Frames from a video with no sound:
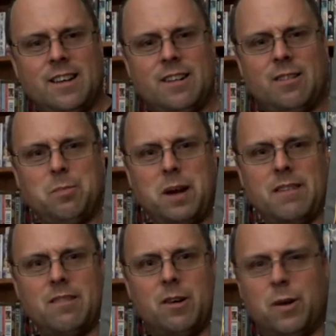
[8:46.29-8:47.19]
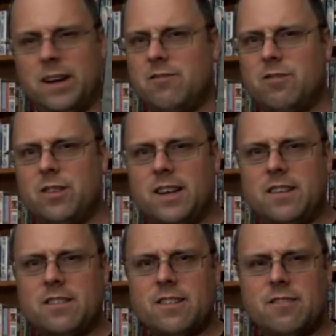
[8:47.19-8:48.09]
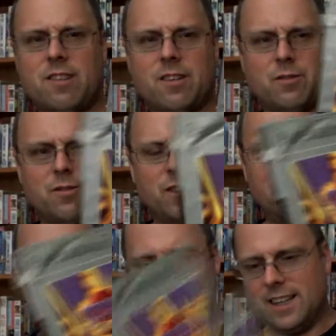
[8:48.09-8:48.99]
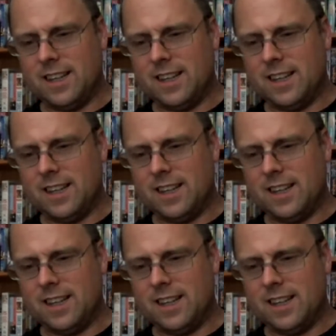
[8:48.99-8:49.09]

Spyro Enter the Dragonfly.